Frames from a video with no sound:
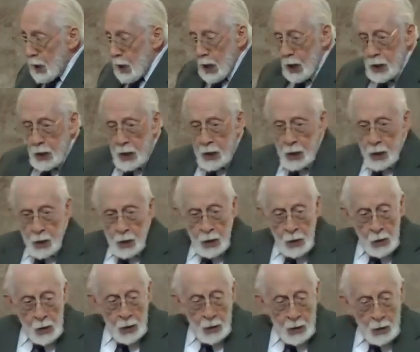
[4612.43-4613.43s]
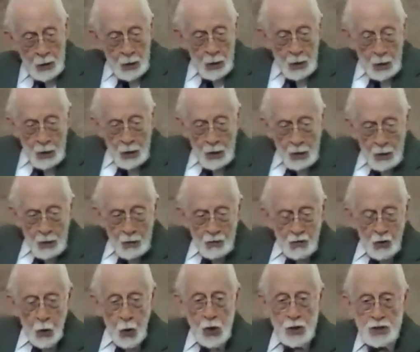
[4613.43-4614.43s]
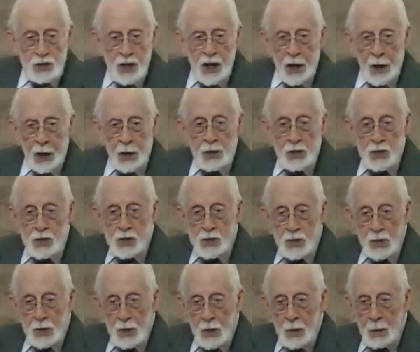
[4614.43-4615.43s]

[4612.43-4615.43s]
a little foretaste.